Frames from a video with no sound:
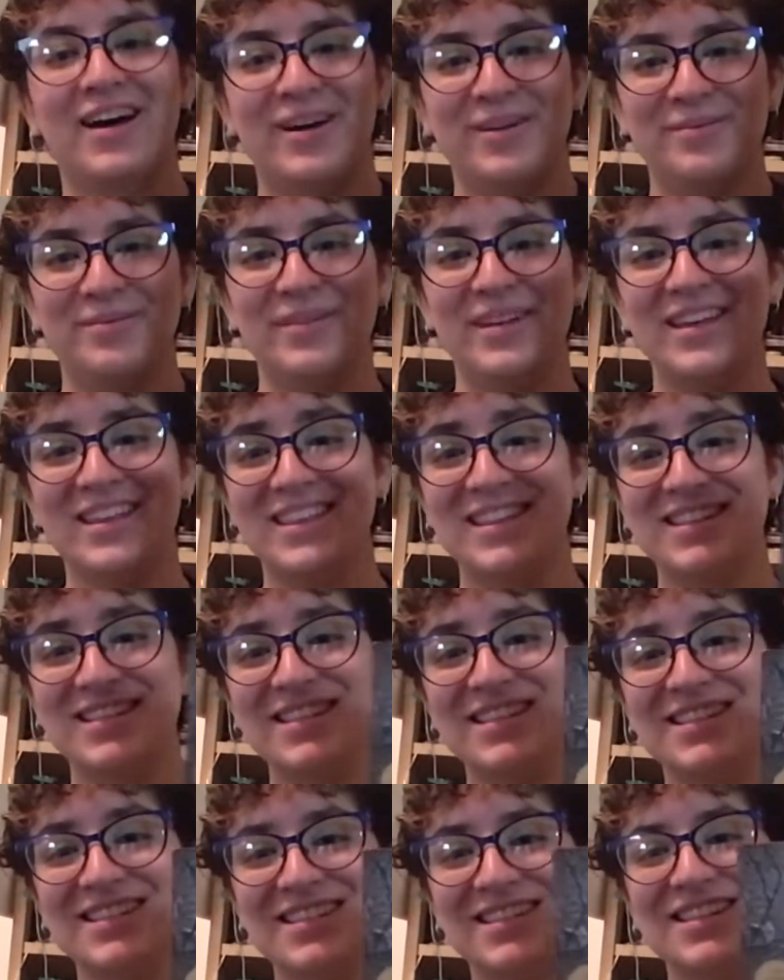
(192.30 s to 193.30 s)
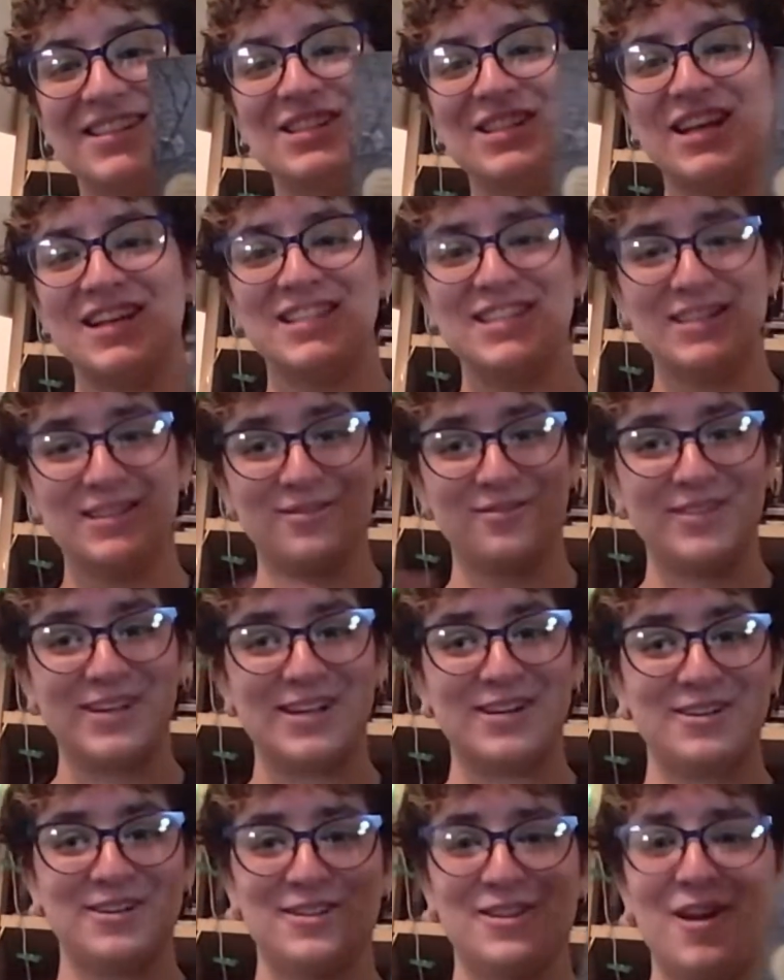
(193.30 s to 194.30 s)
This is Jesse the
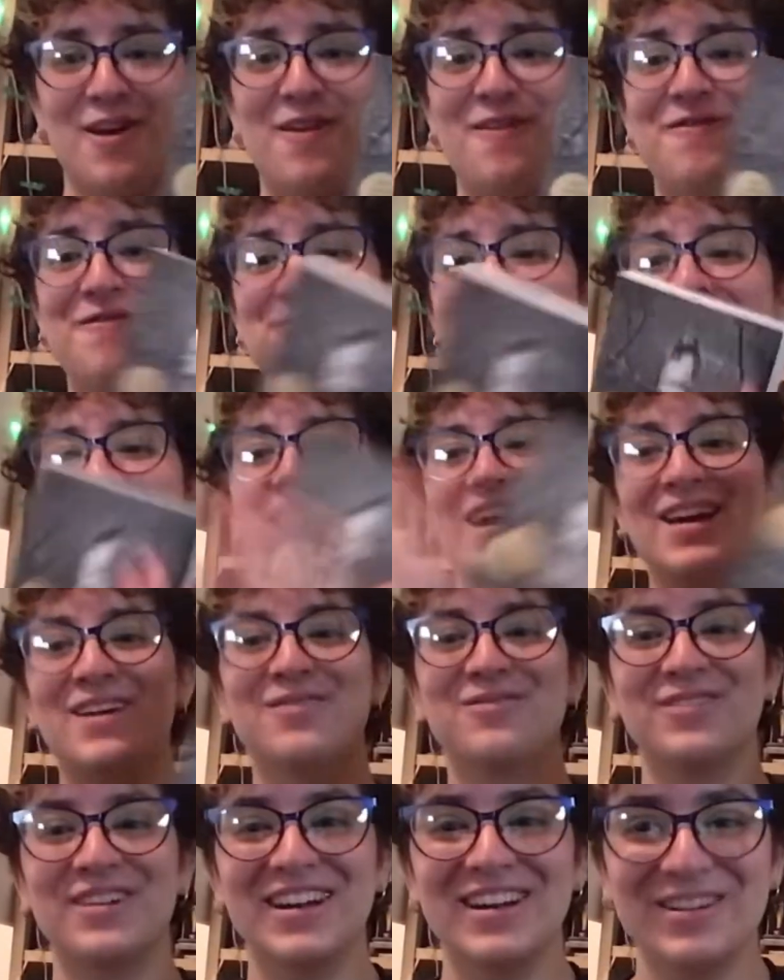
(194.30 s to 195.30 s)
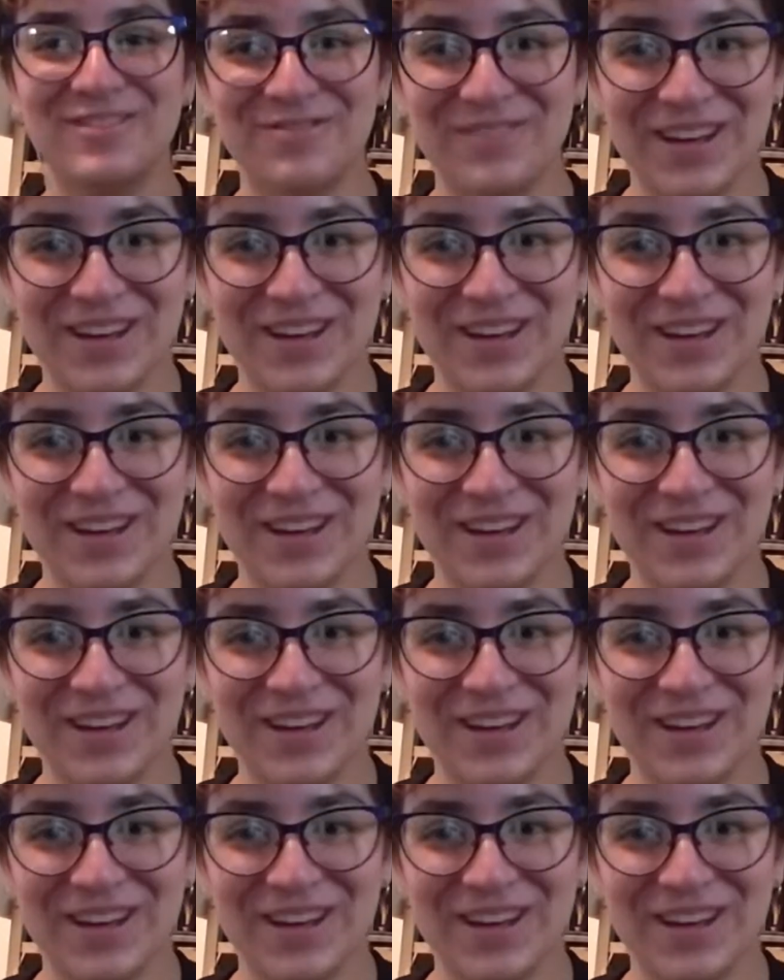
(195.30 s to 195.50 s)
Reader's favorite